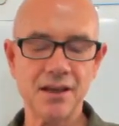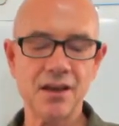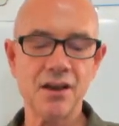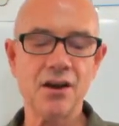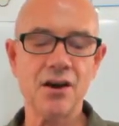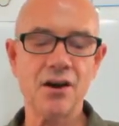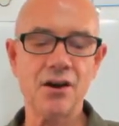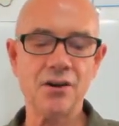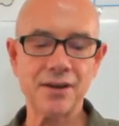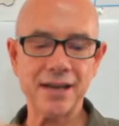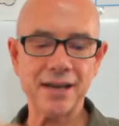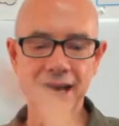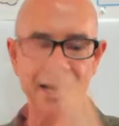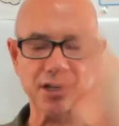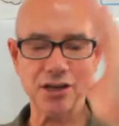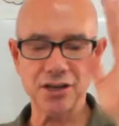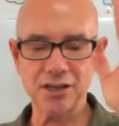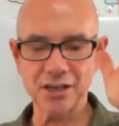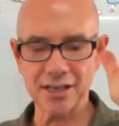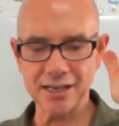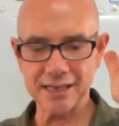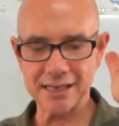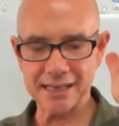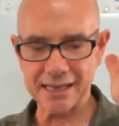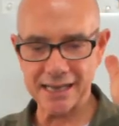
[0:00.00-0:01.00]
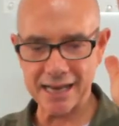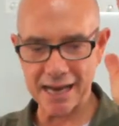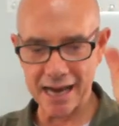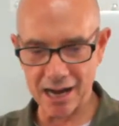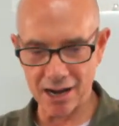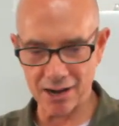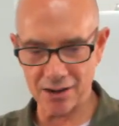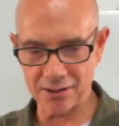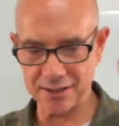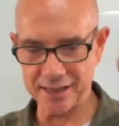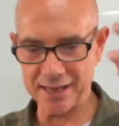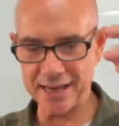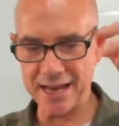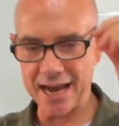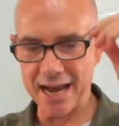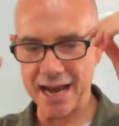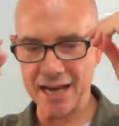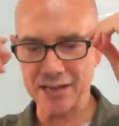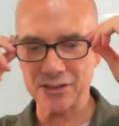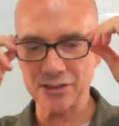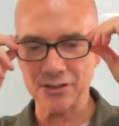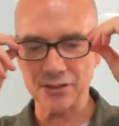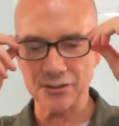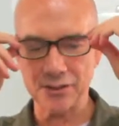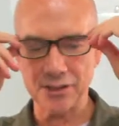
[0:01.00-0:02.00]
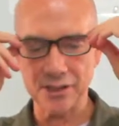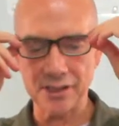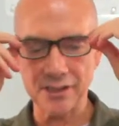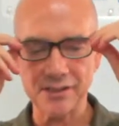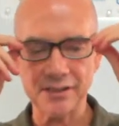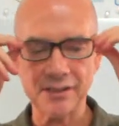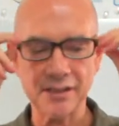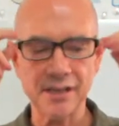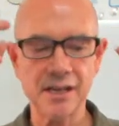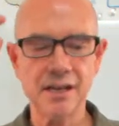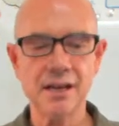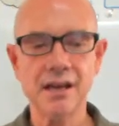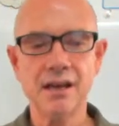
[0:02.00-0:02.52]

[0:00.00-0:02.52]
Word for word: Okay, good, Cal. Yeah, so just,